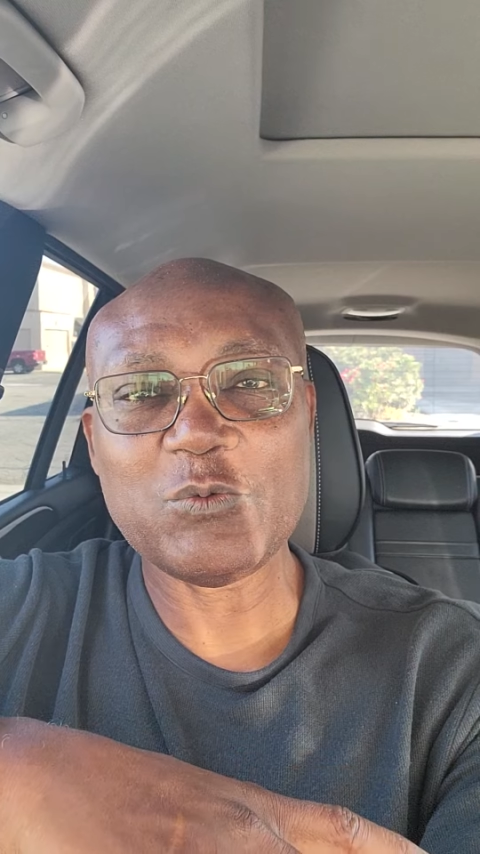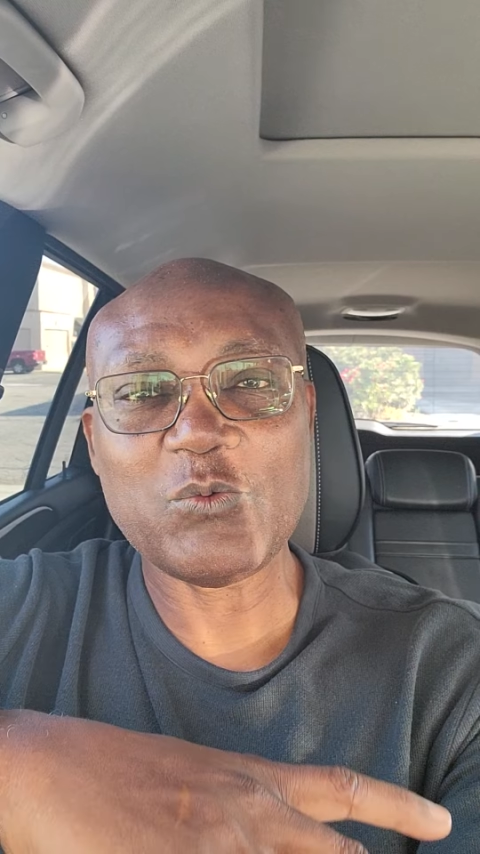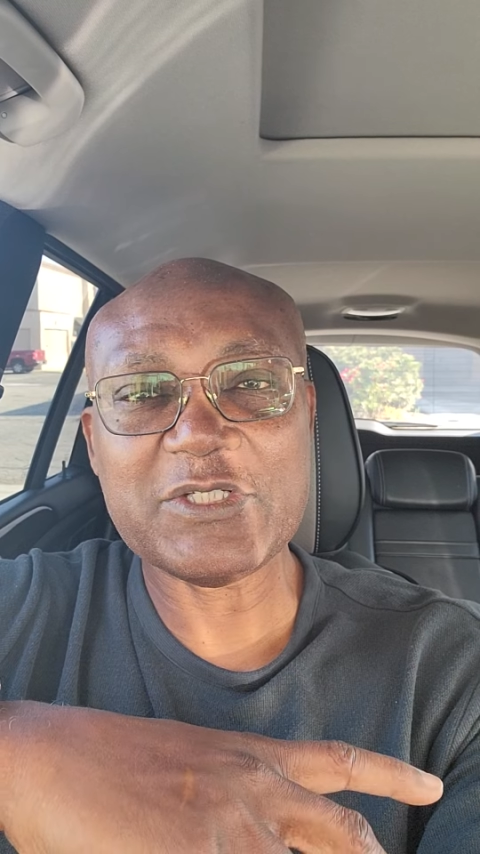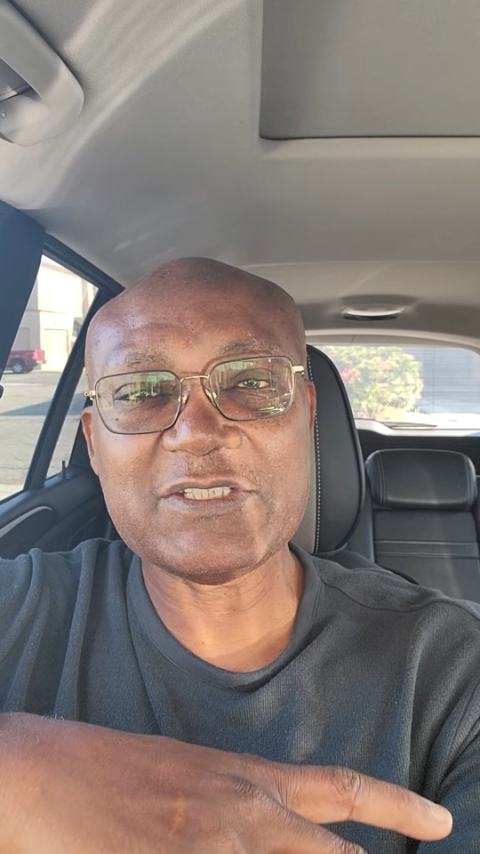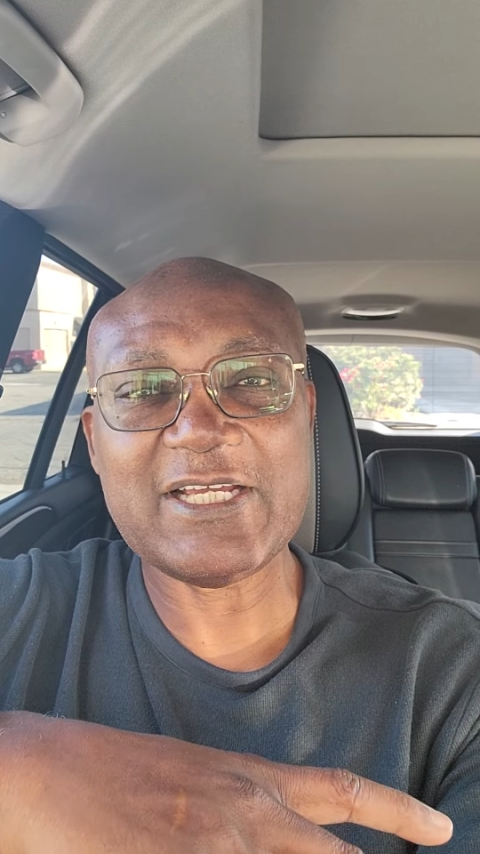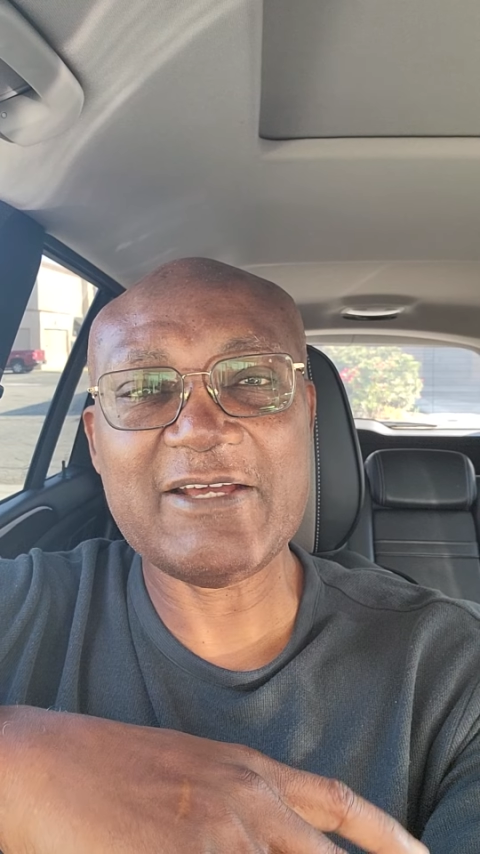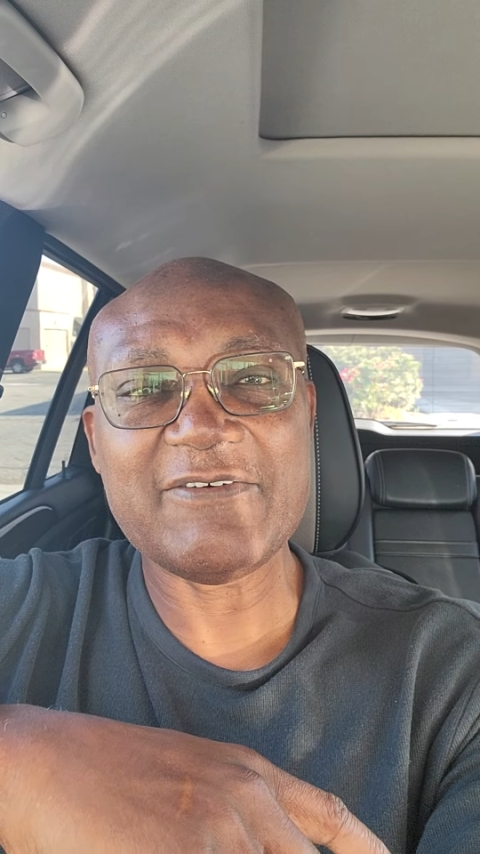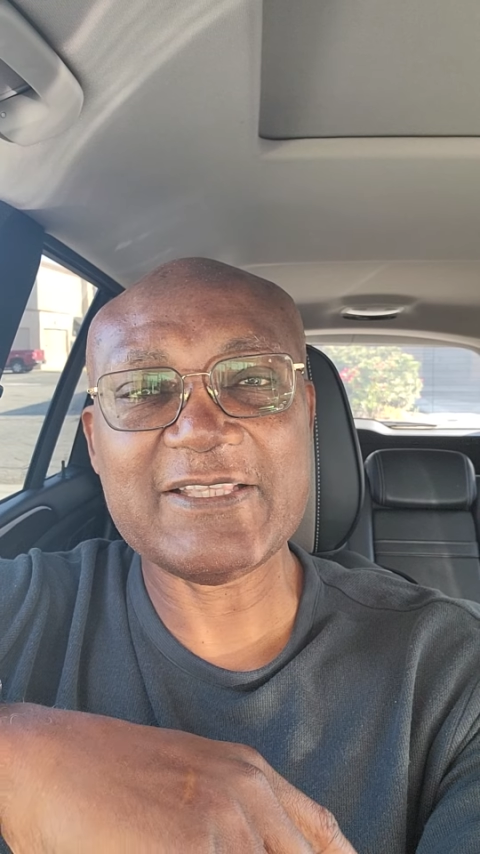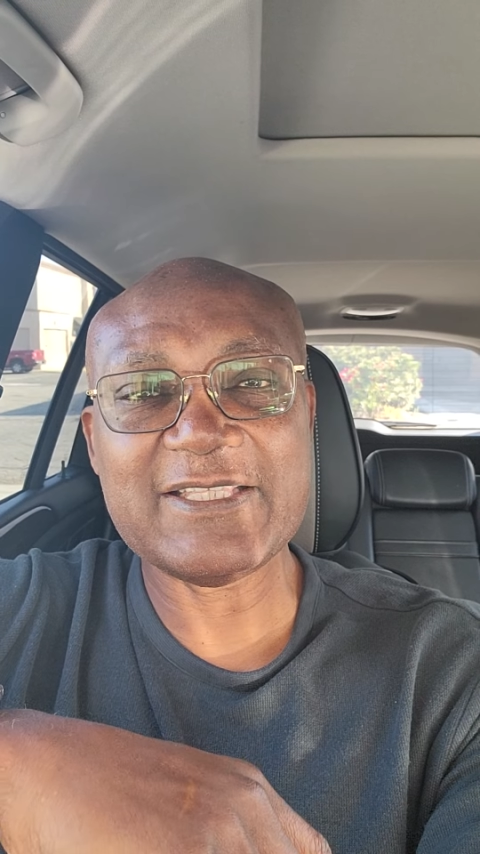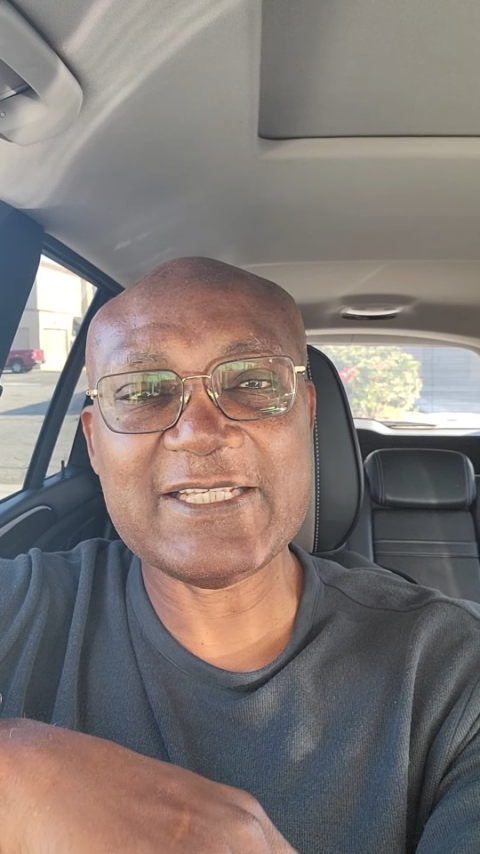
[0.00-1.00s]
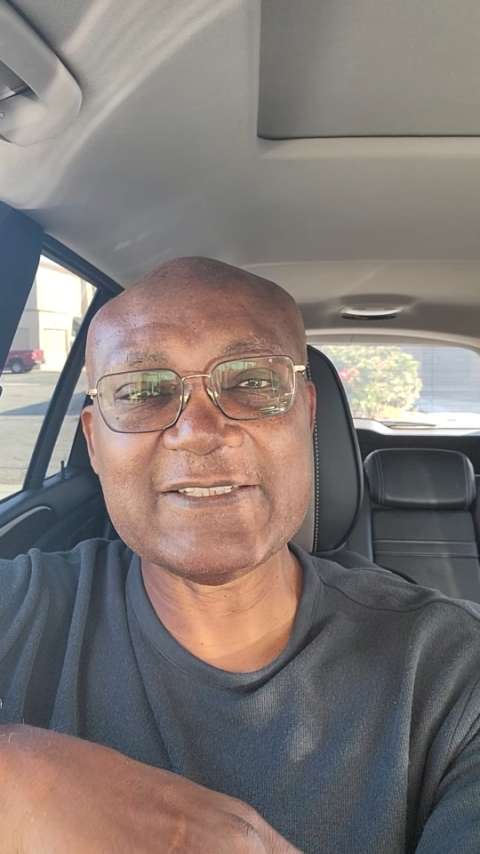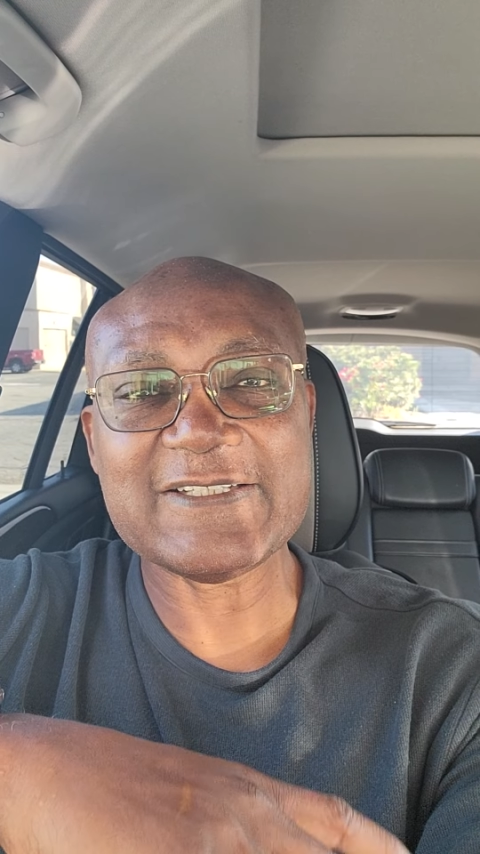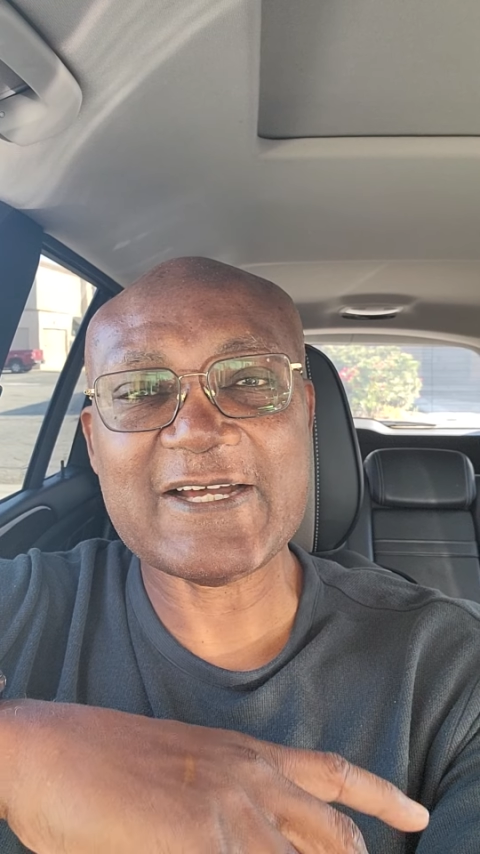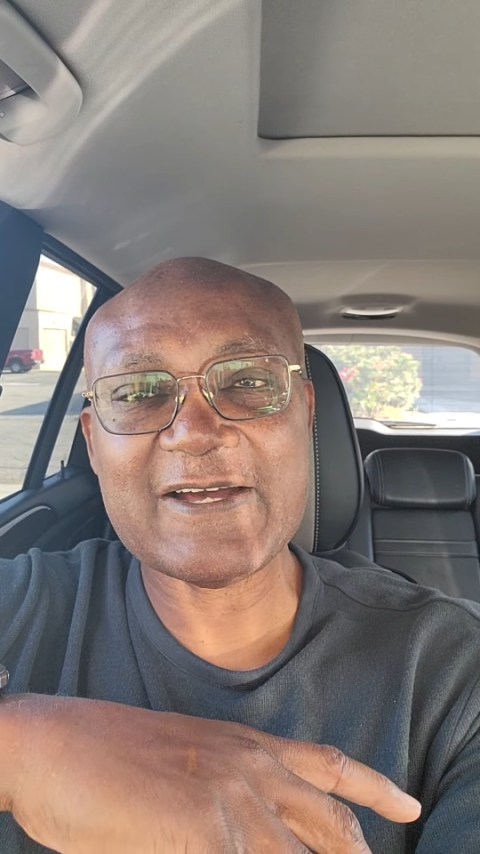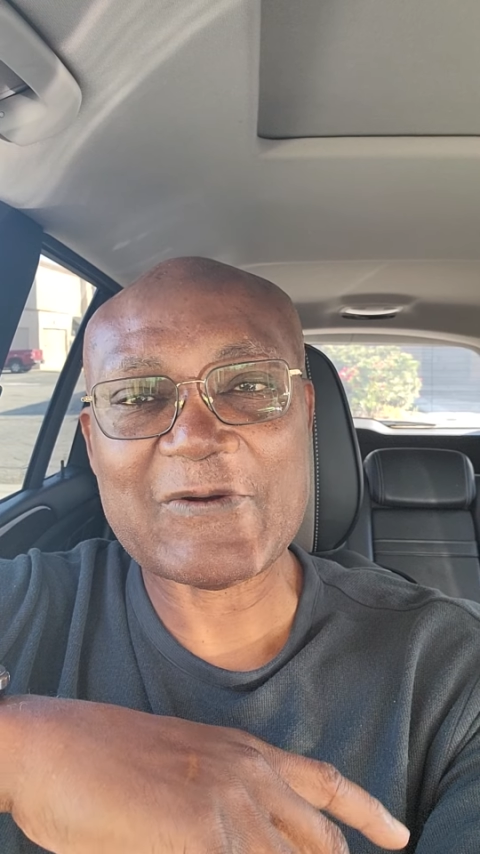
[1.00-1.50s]
whatsoever
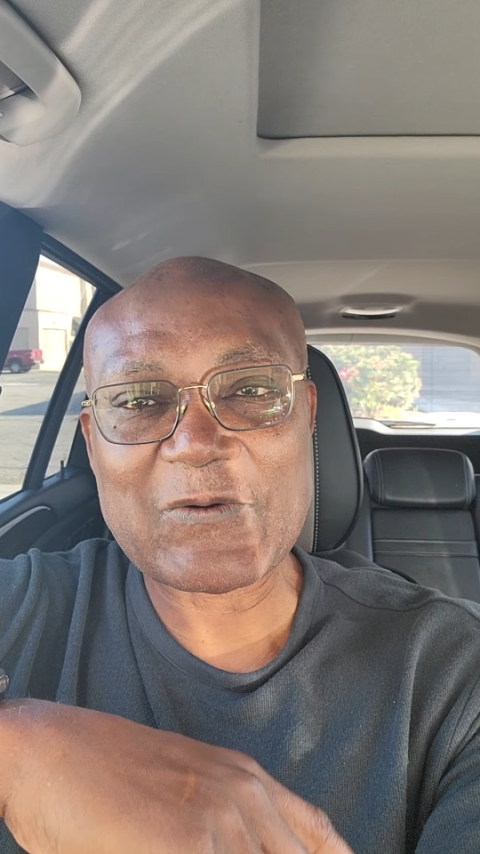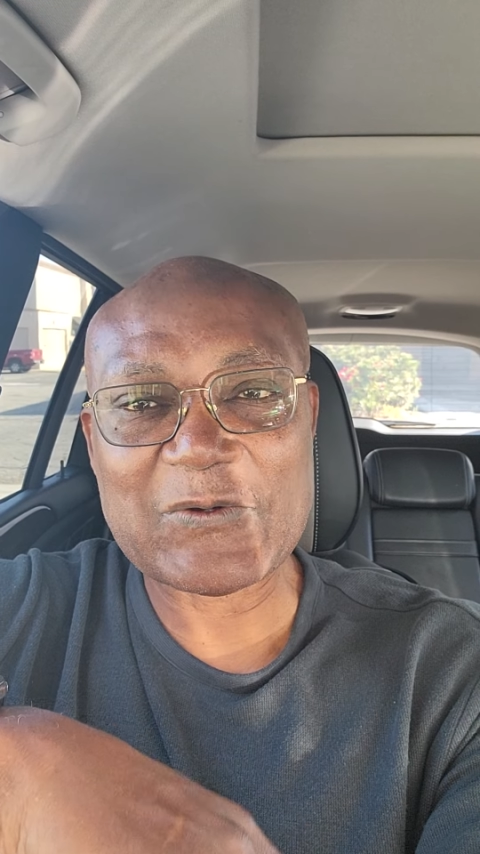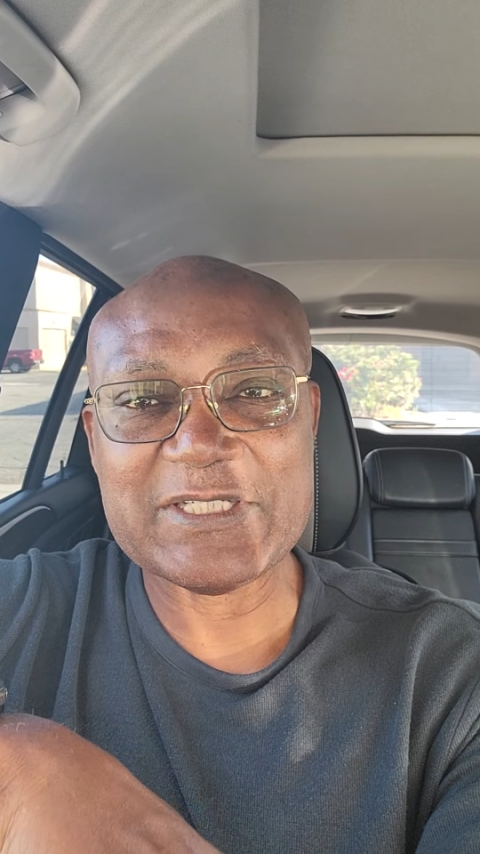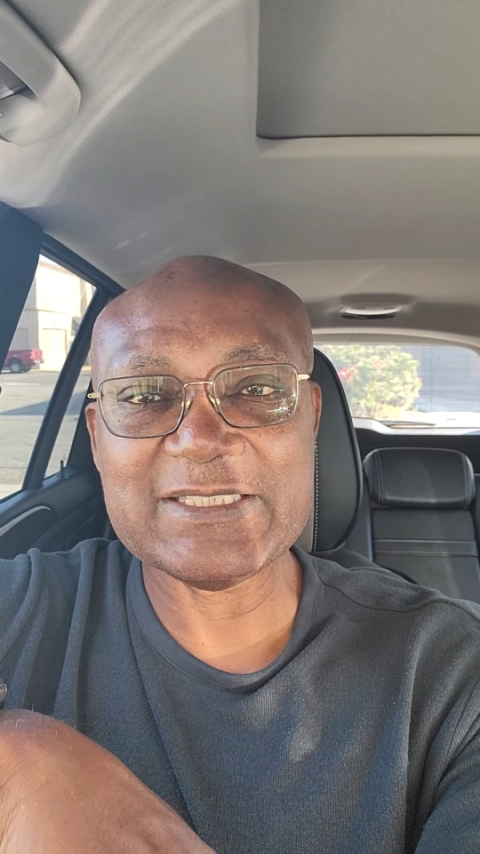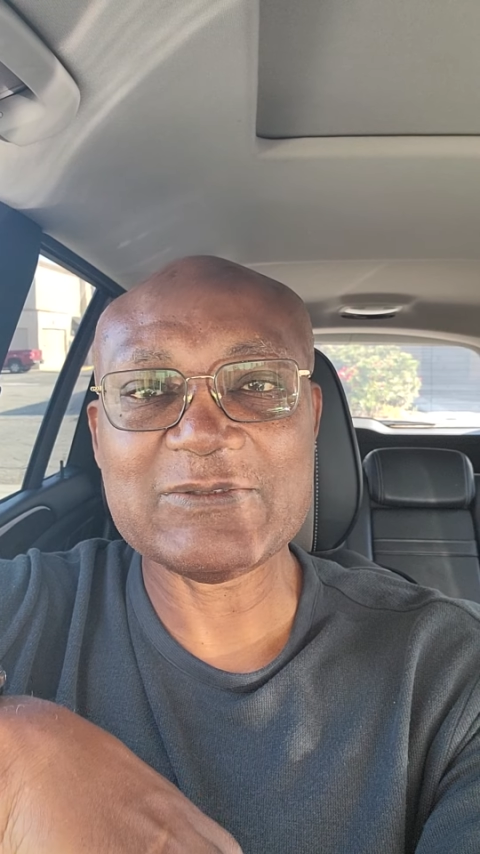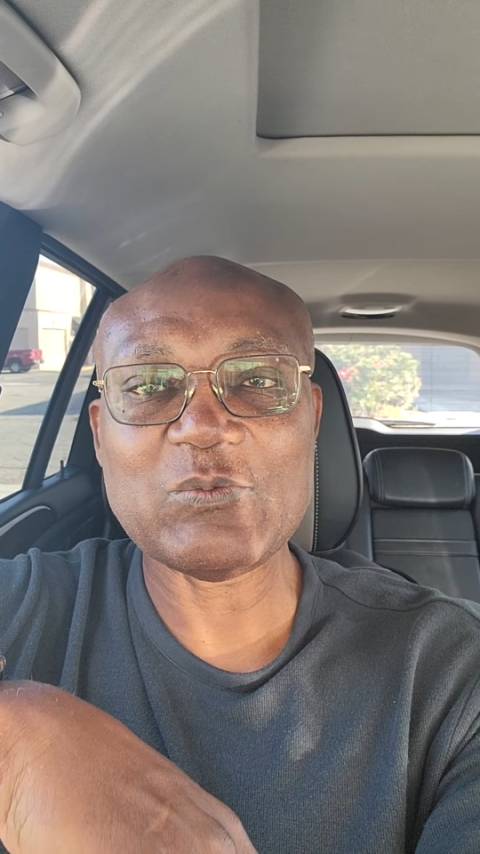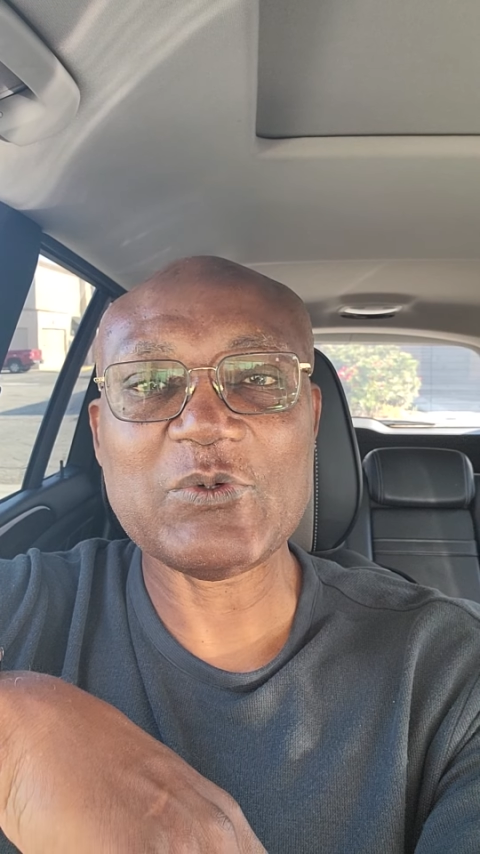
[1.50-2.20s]
things are honest,